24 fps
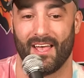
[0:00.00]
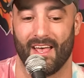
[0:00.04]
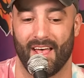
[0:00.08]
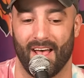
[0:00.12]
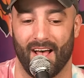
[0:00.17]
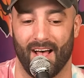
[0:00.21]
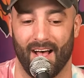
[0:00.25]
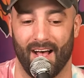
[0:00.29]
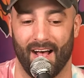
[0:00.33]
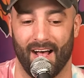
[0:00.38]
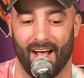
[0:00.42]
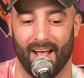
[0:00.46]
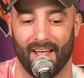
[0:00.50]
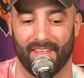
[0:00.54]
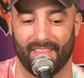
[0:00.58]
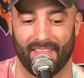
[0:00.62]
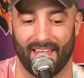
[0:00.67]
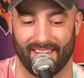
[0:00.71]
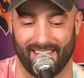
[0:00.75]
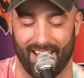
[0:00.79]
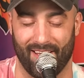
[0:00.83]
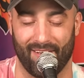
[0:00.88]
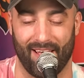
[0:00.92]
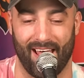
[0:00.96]
That
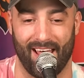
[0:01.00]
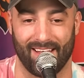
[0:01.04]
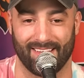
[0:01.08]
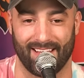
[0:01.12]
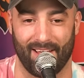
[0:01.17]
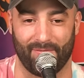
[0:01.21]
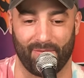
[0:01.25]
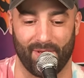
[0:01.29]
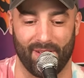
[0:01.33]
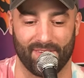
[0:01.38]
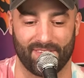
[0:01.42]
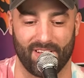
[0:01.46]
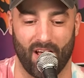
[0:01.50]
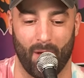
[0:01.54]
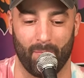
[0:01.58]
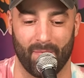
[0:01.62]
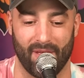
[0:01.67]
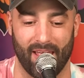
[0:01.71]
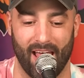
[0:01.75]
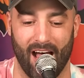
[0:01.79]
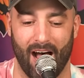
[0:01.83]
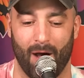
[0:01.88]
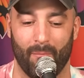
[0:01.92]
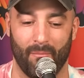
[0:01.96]
definitely has helped
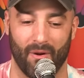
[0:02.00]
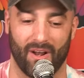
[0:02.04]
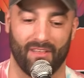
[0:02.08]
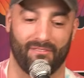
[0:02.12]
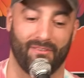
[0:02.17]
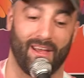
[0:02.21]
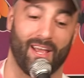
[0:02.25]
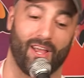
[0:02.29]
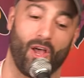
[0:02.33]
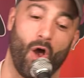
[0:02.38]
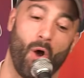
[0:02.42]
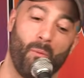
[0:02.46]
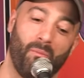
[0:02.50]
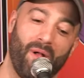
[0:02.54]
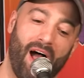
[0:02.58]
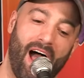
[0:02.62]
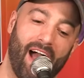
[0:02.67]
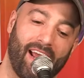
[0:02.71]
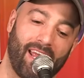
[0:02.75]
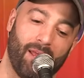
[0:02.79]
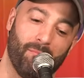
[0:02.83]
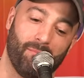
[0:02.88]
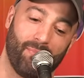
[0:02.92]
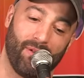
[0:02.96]
me out. But if I go
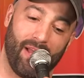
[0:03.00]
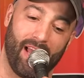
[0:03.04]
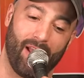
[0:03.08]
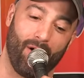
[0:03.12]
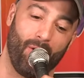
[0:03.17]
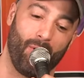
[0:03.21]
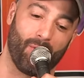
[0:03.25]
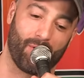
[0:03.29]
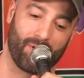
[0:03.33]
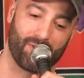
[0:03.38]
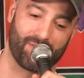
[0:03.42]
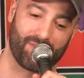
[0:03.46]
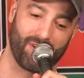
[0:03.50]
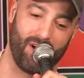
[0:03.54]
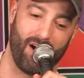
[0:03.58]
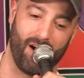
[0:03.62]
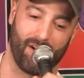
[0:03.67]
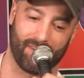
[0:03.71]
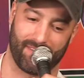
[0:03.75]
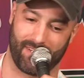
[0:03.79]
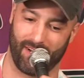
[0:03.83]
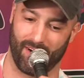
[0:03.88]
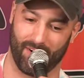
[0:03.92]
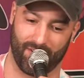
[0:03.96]
back and play older
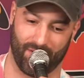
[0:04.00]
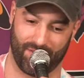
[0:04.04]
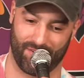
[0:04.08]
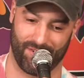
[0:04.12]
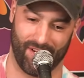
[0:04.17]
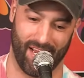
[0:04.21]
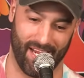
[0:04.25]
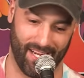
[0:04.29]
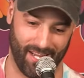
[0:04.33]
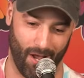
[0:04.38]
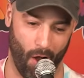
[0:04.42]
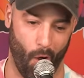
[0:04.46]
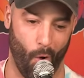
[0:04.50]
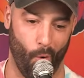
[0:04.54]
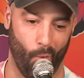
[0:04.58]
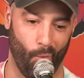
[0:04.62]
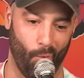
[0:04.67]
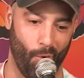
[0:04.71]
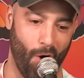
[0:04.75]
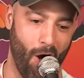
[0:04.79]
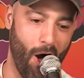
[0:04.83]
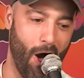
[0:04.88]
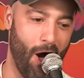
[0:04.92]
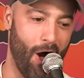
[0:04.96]
songs, they're just like a
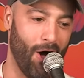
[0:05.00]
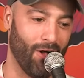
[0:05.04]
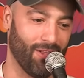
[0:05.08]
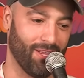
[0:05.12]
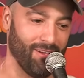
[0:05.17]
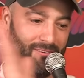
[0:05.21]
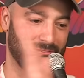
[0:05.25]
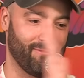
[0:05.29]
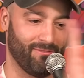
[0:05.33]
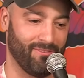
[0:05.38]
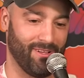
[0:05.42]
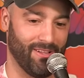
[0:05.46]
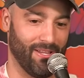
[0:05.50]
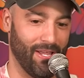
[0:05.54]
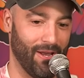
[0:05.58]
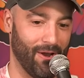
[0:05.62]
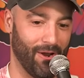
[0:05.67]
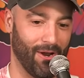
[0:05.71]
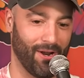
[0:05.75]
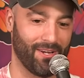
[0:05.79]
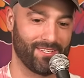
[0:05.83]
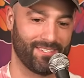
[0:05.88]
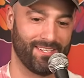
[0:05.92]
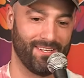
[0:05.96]
wall of
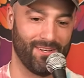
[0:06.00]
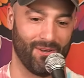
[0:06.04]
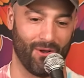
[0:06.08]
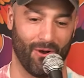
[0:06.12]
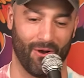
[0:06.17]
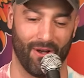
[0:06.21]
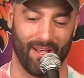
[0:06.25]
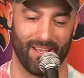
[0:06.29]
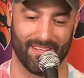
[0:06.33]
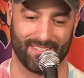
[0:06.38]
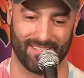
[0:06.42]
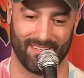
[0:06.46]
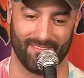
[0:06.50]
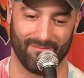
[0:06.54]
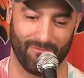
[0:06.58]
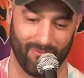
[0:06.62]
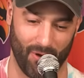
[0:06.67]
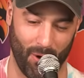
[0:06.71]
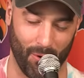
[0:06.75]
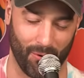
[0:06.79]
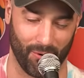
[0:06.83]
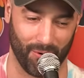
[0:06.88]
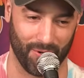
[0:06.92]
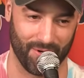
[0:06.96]
lyrics and noise and
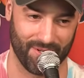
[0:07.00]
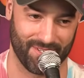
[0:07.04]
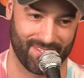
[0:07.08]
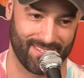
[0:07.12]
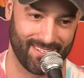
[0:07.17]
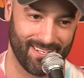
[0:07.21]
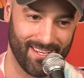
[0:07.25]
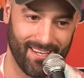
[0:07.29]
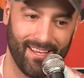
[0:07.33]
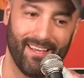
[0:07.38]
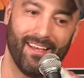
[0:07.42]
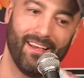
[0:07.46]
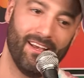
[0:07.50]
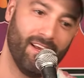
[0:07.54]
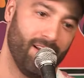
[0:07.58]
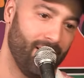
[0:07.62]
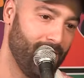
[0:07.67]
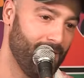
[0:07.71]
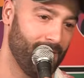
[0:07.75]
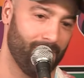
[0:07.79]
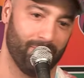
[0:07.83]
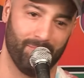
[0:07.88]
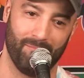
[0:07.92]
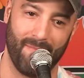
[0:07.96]
vocals.
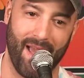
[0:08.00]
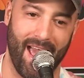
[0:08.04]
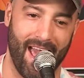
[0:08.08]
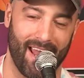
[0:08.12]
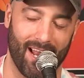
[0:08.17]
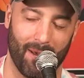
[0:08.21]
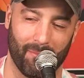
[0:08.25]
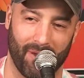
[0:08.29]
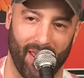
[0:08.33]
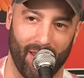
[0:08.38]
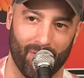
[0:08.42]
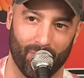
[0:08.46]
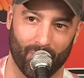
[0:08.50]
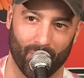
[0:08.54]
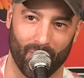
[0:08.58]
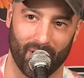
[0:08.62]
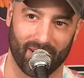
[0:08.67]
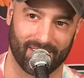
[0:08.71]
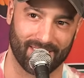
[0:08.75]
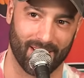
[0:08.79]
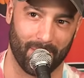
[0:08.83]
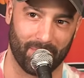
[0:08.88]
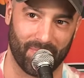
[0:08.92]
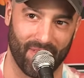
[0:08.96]
Man, I'm getting
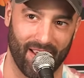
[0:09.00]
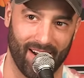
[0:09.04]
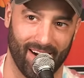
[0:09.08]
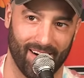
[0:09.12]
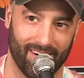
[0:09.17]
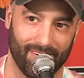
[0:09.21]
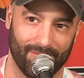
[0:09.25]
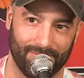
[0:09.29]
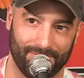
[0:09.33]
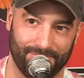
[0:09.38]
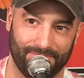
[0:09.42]
worked up there.